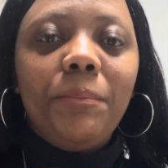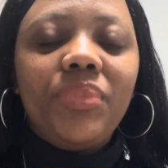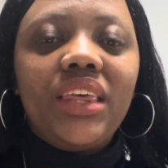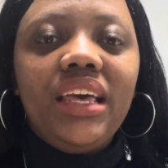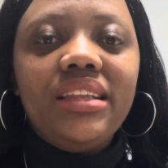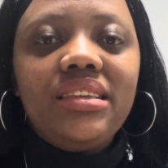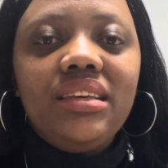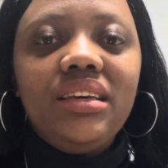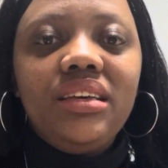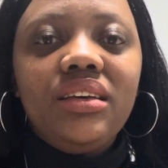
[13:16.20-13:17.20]

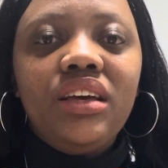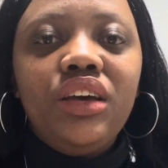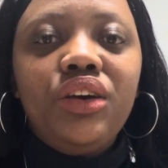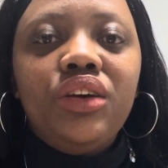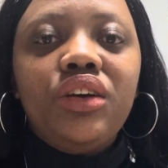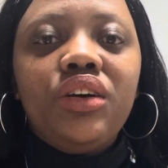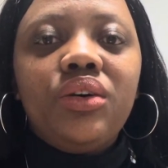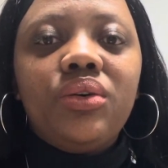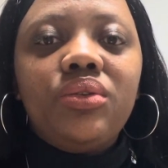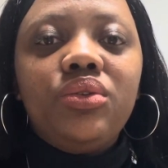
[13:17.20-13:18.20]
getting
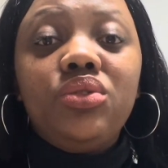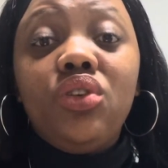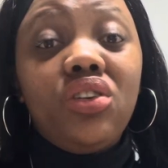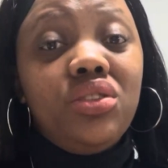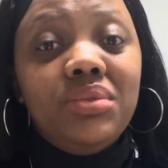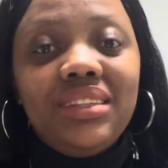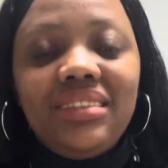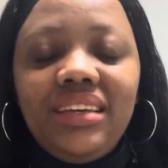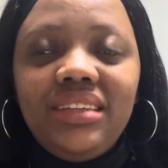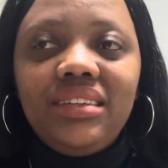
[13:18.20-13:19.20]
your documents
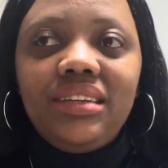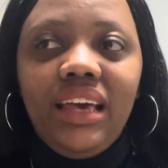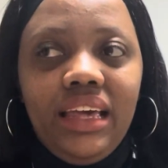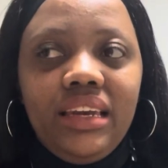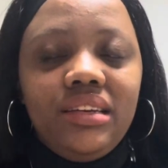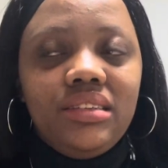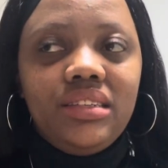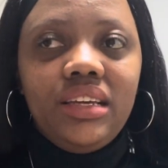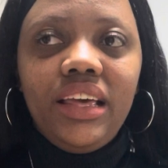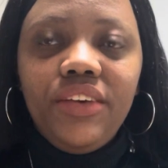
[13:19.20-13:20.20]
sent and
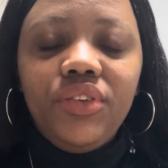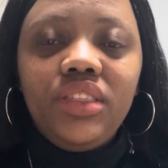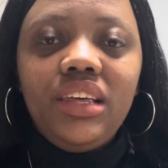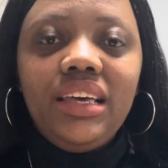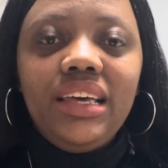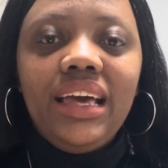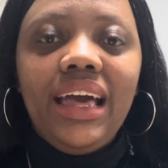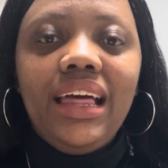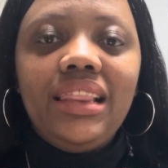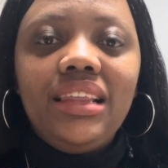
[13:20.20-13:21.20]
everything,
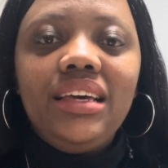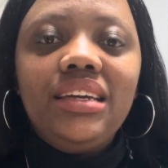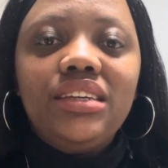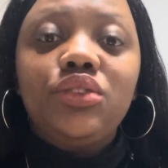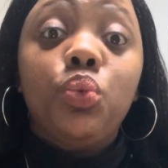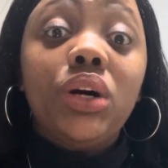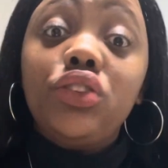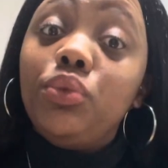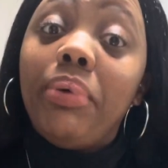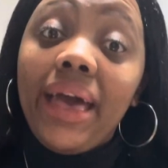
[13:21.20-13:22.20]
and then it's what
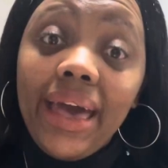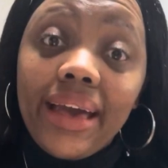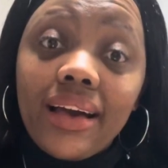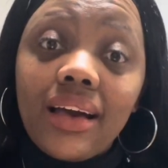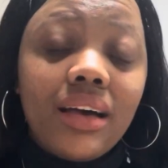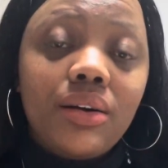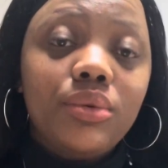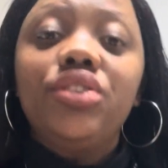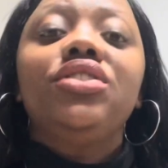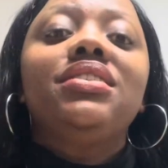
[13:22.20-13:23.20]
to pack,
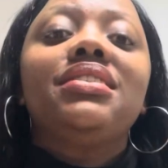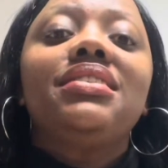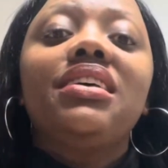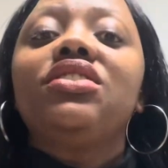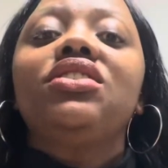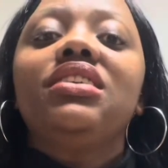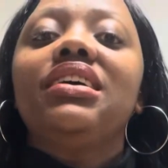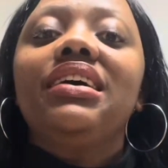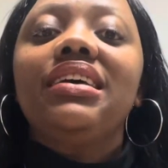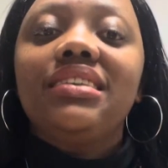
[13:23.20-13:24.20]
which is such an
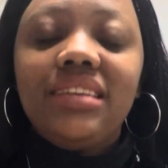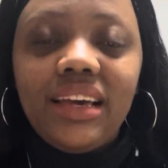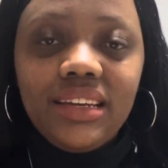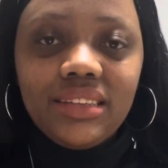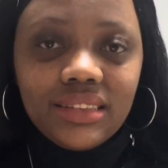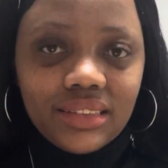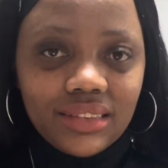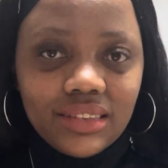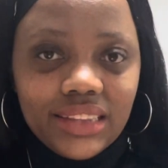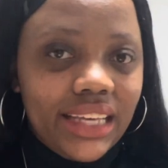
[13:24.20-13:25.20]
exciting
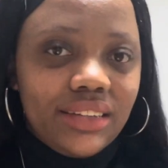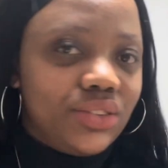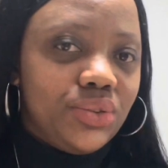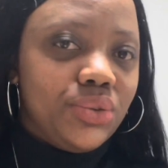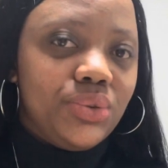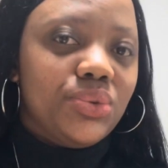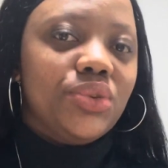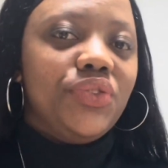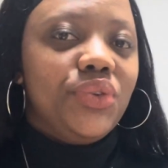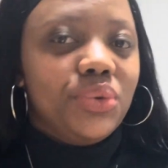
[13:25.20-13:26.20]
thing to do
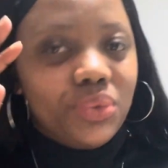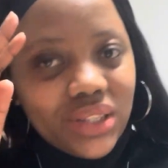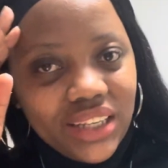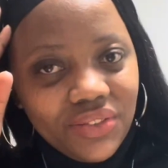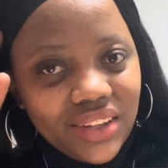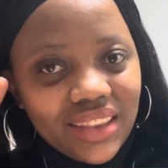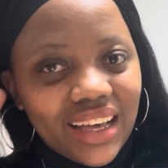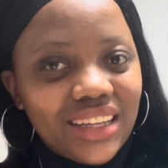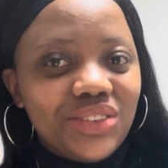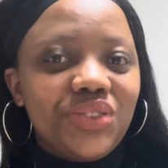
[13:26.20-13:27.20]
if you're leaving the
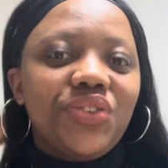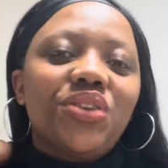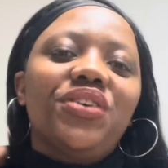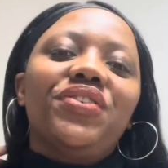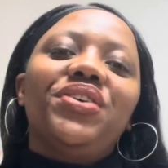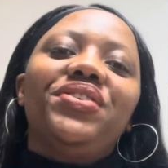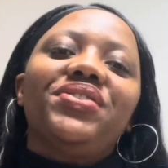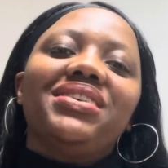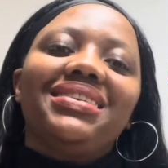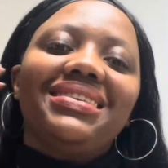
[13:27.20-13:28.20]
country for the very
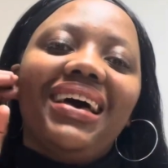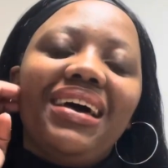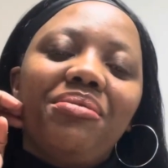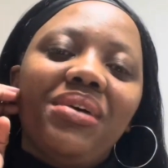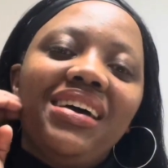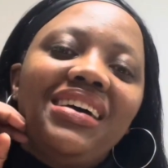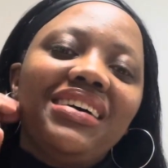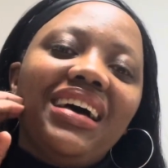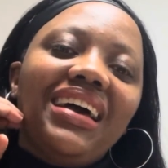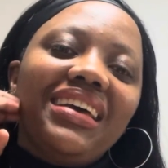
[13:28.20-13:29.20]
first time.
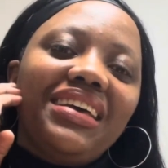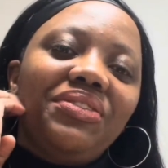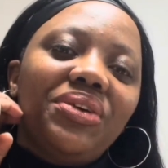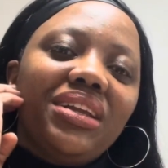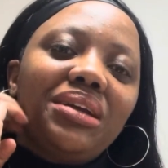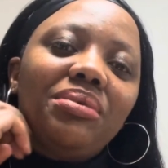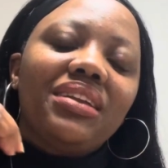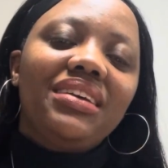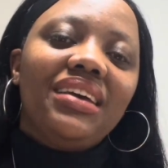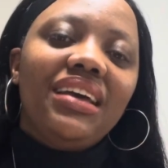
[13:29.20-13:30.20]
I can give you a little bit
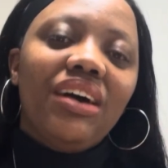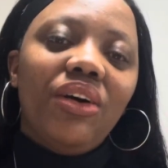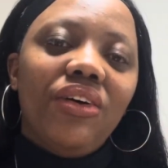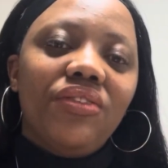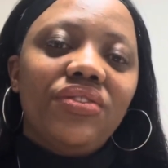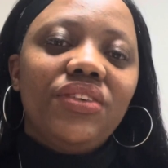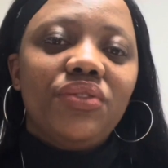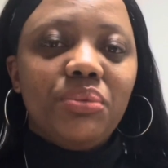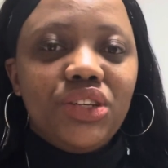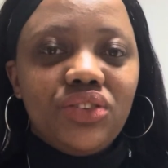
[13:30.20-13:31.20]
of
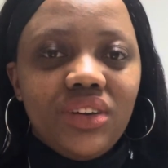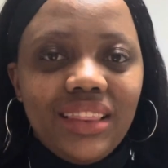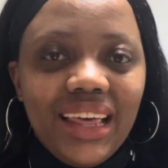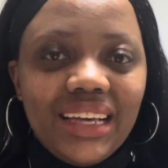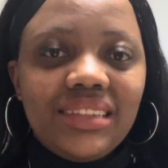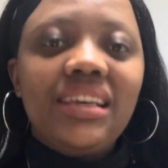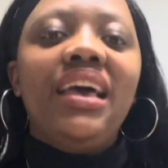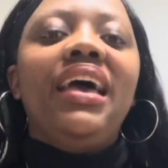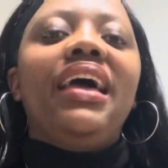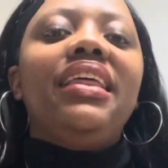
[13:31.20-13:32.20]
information on that,
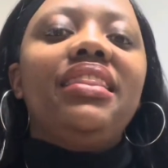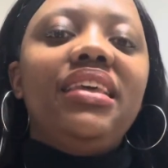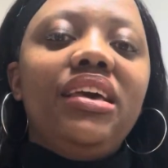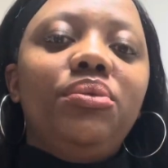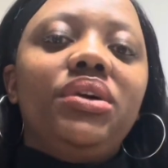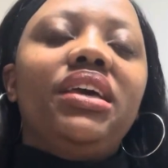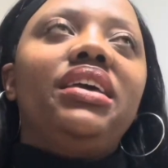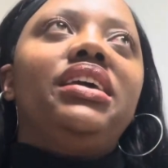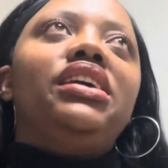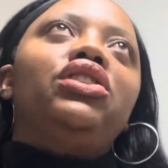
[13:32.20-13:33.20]
and then we
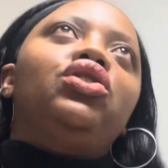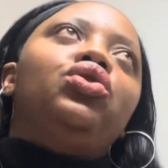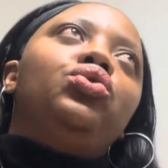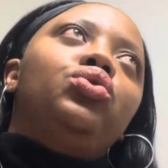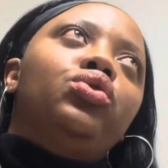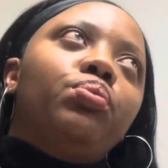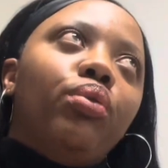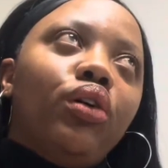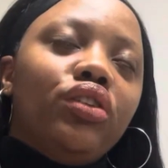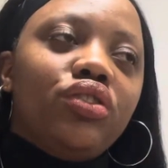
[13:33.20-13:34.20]
can get to the
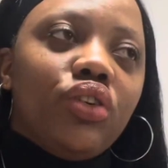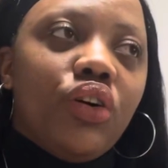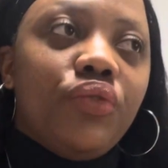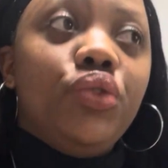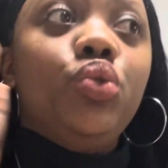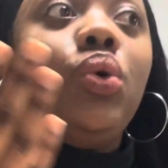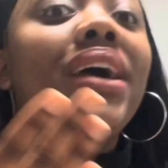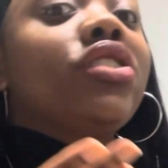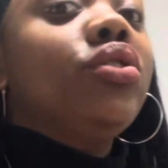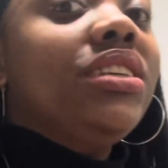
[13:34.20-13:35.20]
part of you
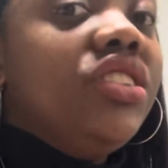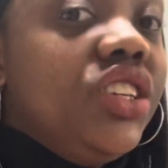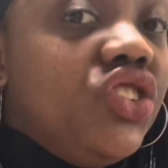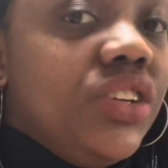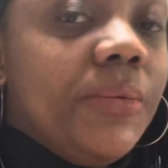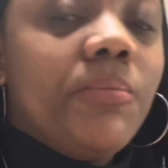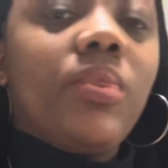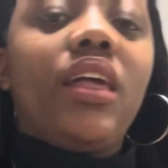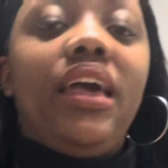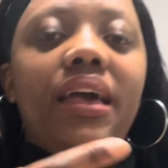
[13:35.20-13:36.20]
actually teaching.
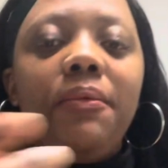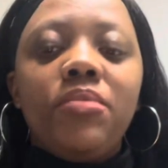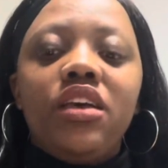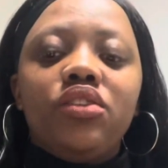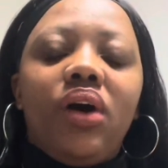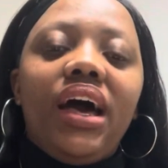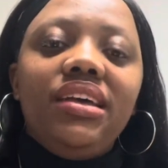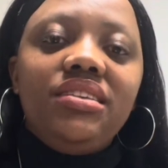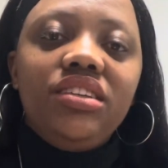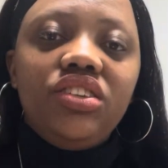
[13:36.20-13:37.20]
Okay, so I
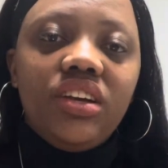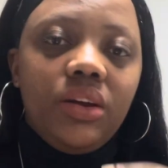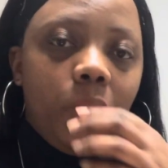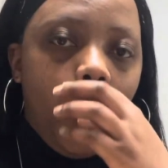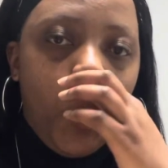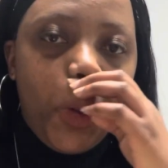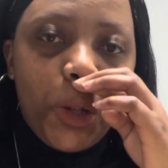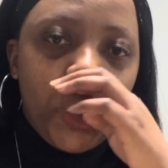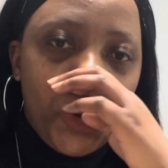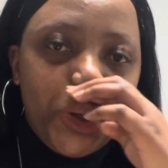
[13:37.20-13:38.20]
teach at an
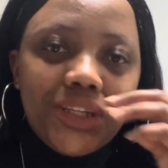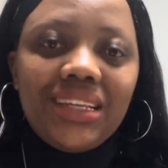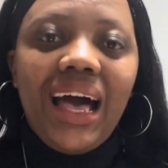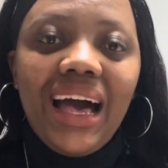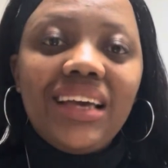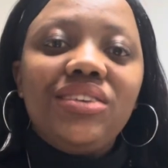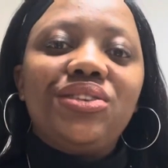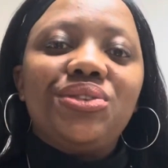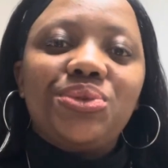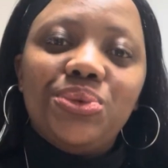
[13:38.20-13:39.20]
all-girls high
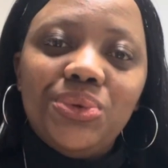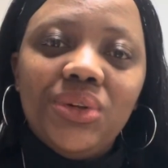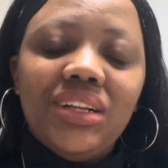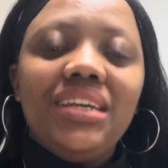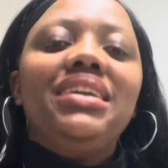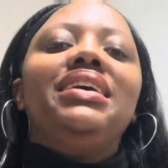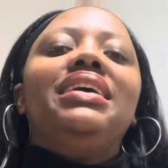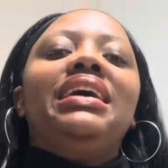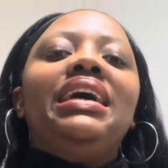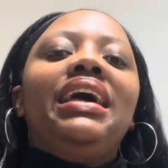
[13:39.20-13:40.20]
school
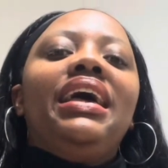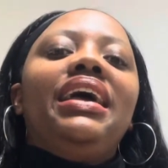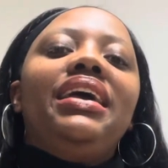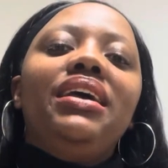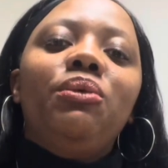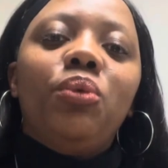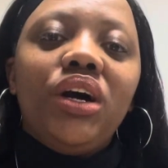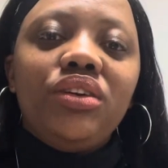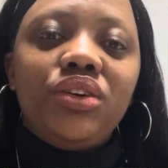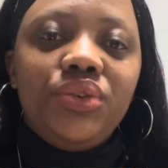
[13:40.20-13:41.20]
in
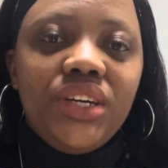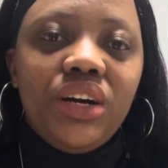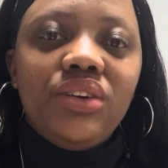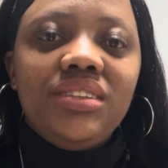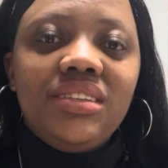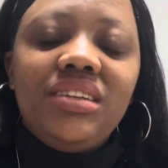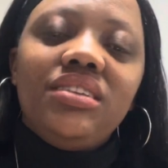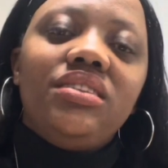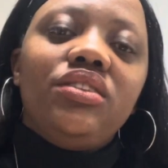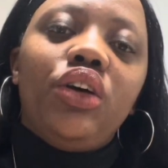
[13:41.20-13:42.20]
what Korea
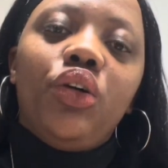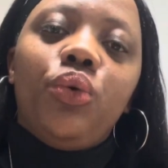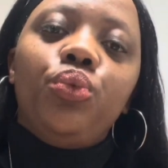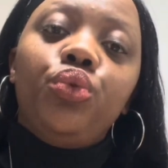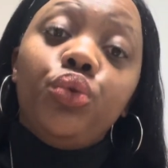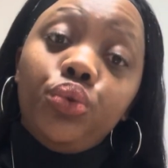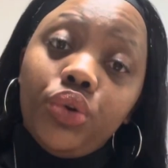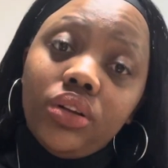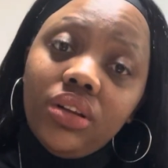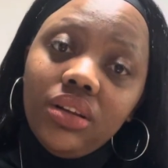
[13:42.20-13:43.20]
considered
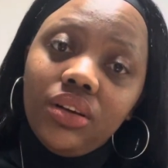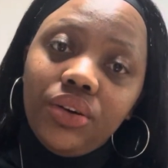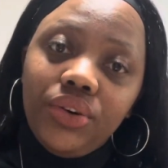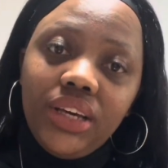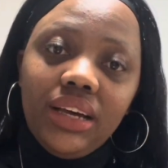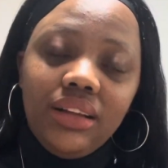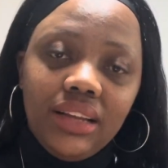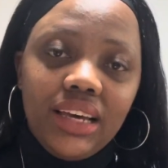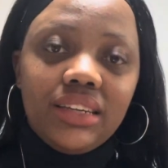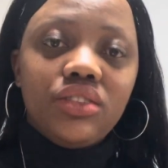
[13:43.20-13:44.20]
rural Korea.
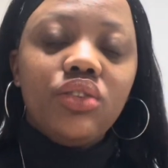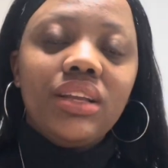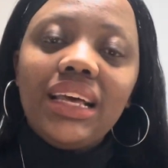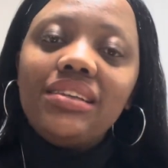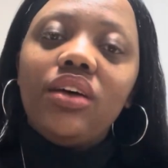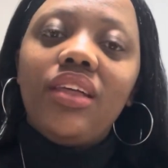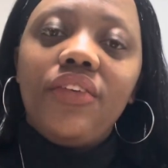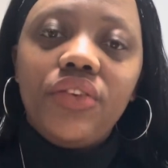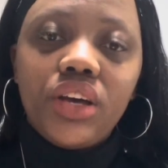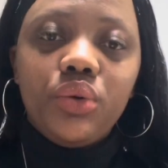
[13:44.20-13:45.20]
Like, it's not like South
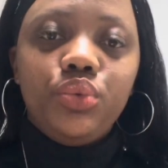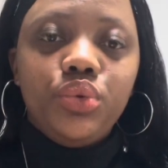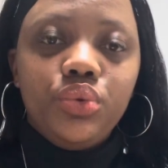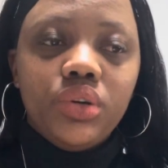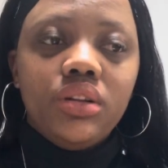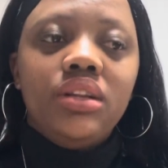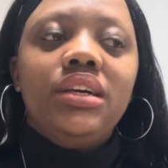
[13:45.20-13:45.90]
Africa rural,